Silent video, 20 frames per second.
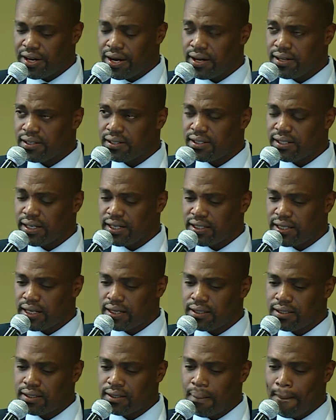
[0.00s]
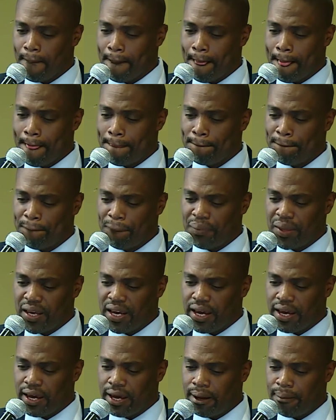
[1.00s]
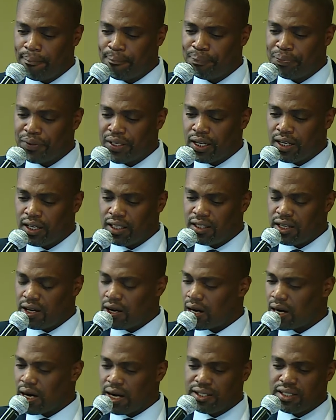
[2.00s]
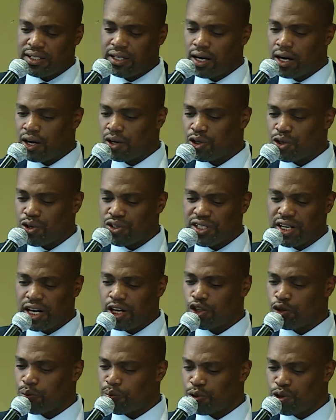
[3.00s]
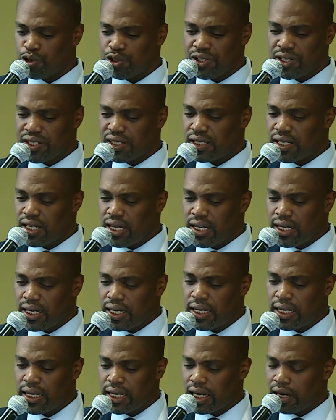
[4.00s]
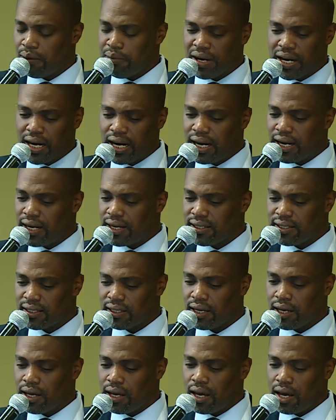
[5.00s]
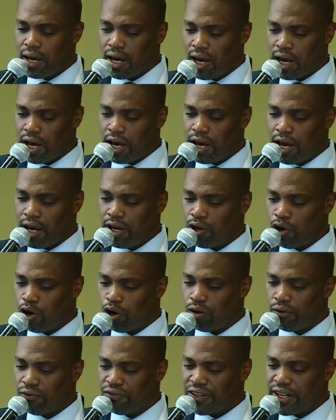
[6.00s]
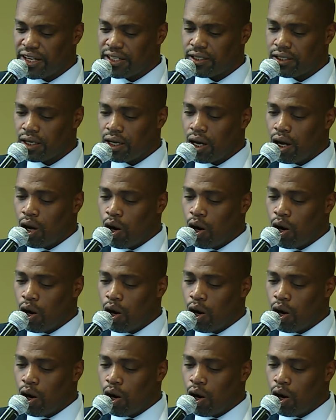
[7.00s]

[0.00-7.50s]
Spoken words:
sectors. They are cutting across agro-processing, chemicals, and all of that.